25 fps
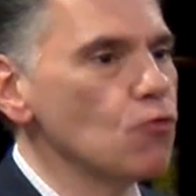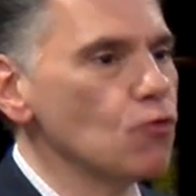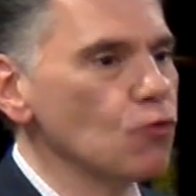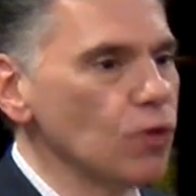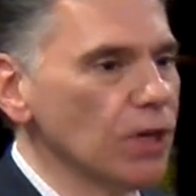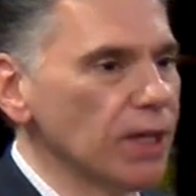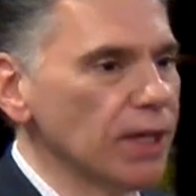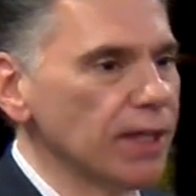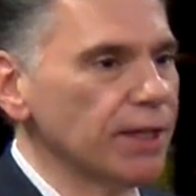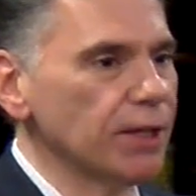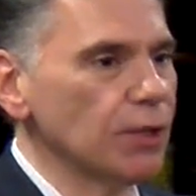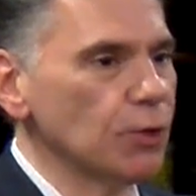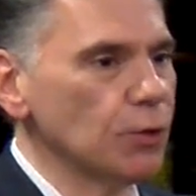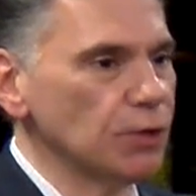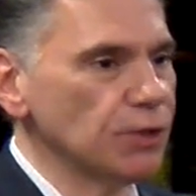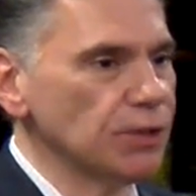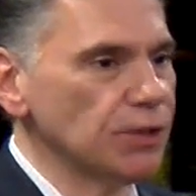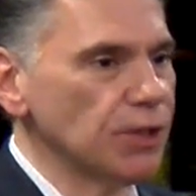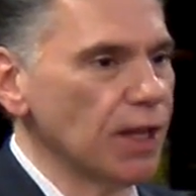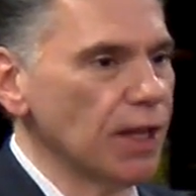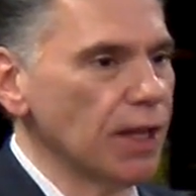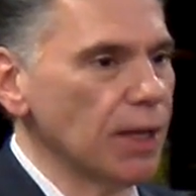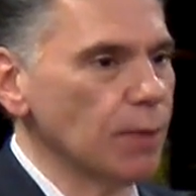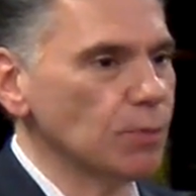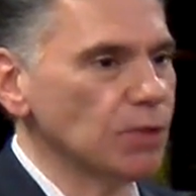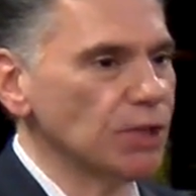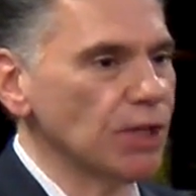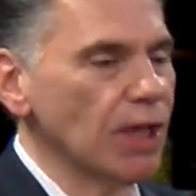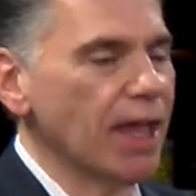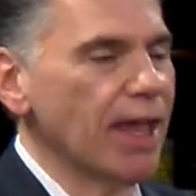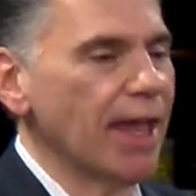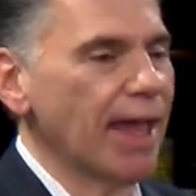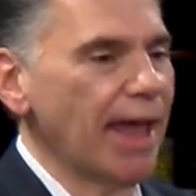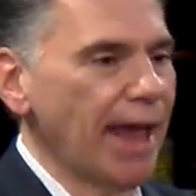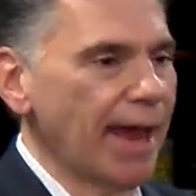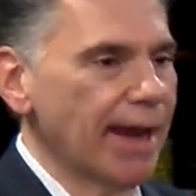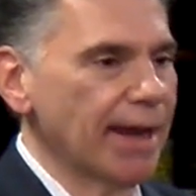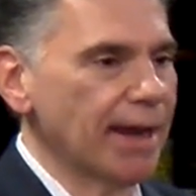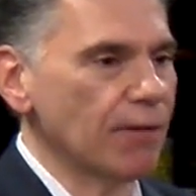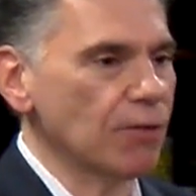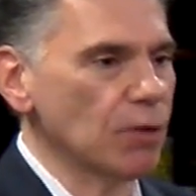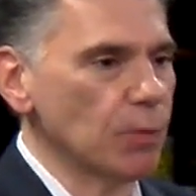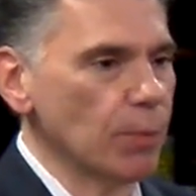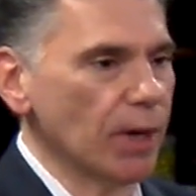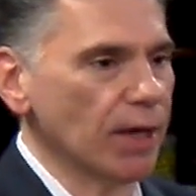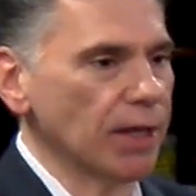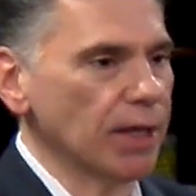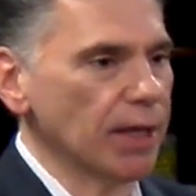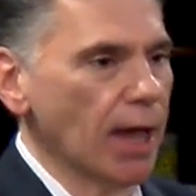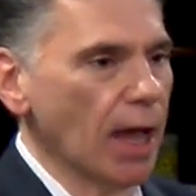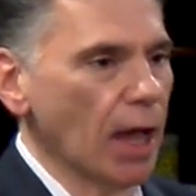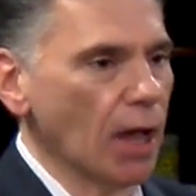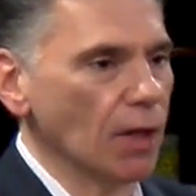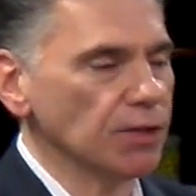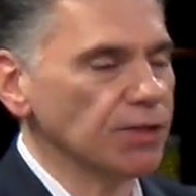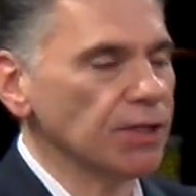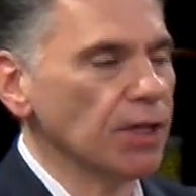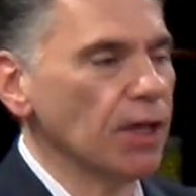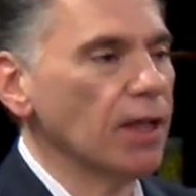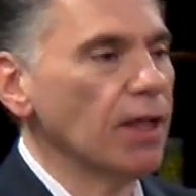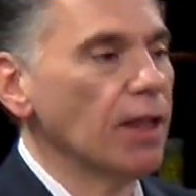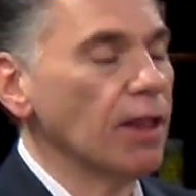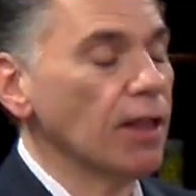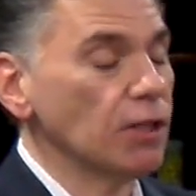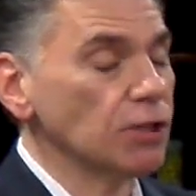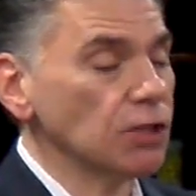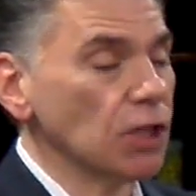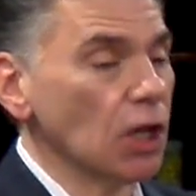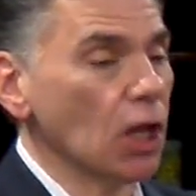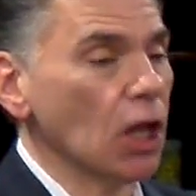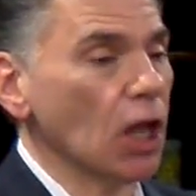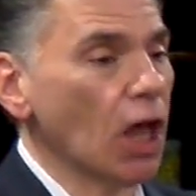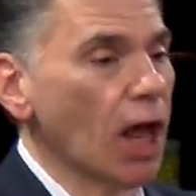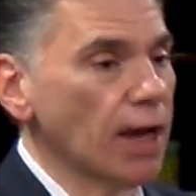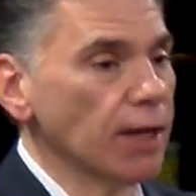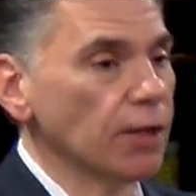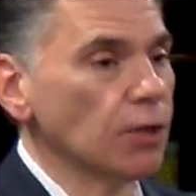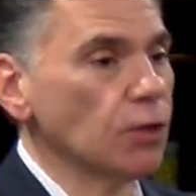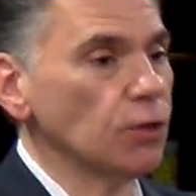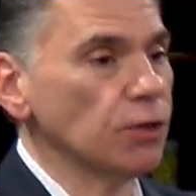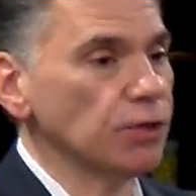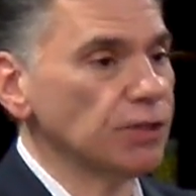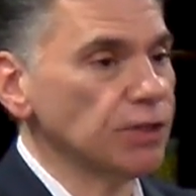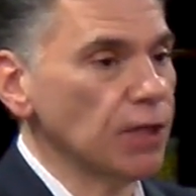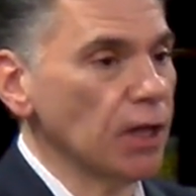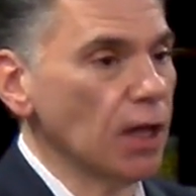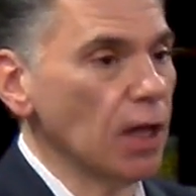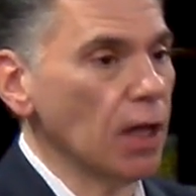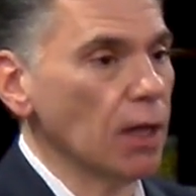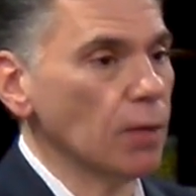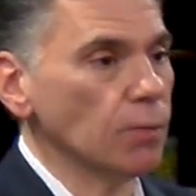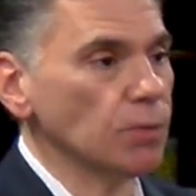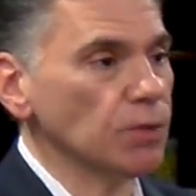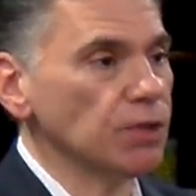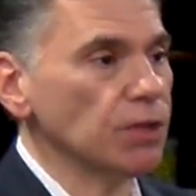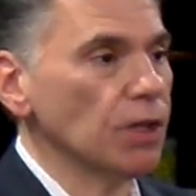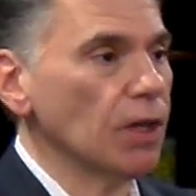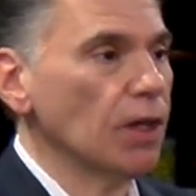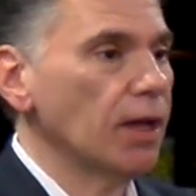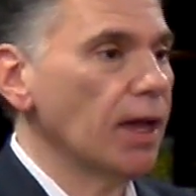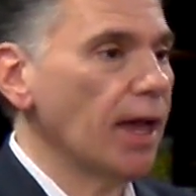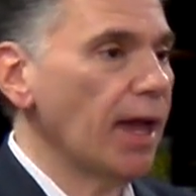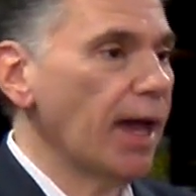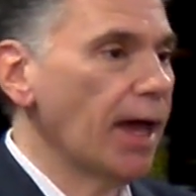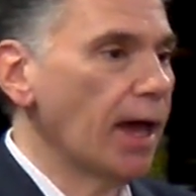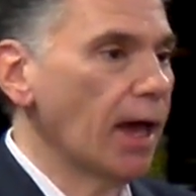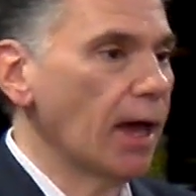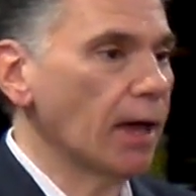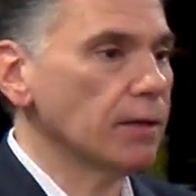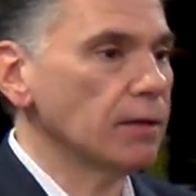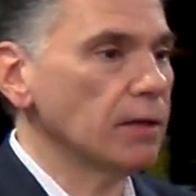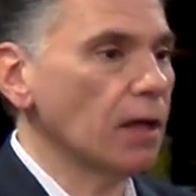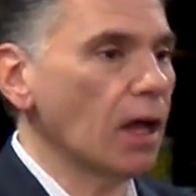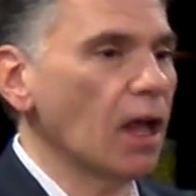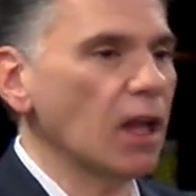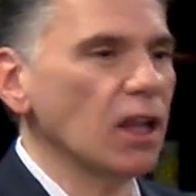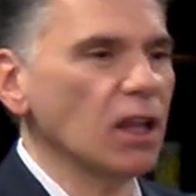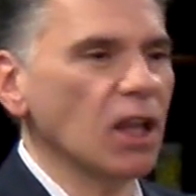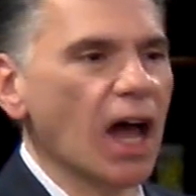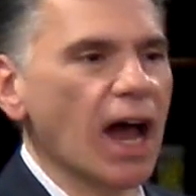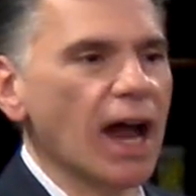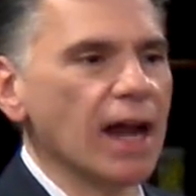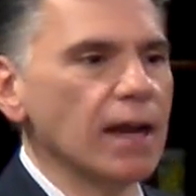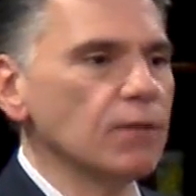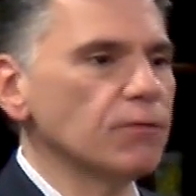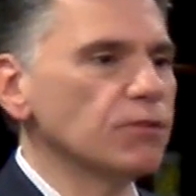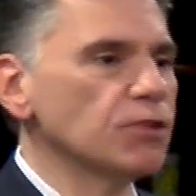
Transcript: really good teams and everybody else, there's a lot of good teams and a lot of